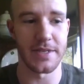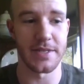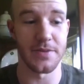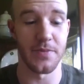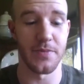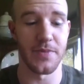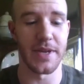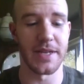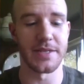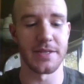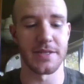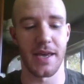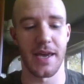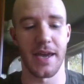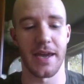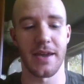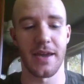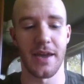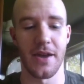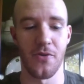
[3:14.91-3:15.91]
It means
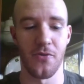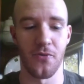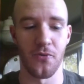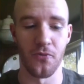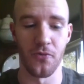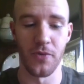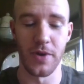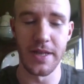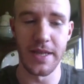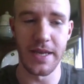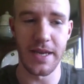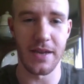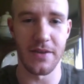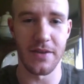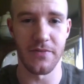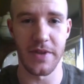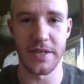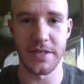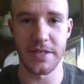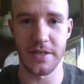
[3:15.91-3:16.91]
like really
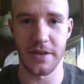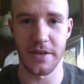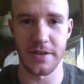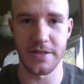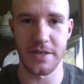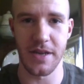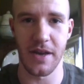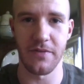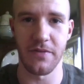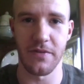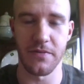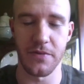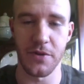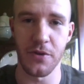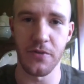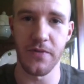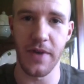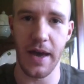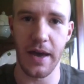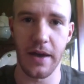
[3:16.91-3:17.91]
convincing yourself of
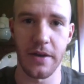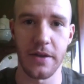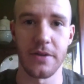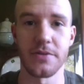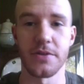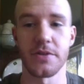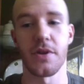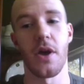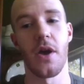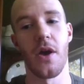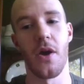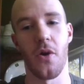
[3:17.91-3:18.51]
new values,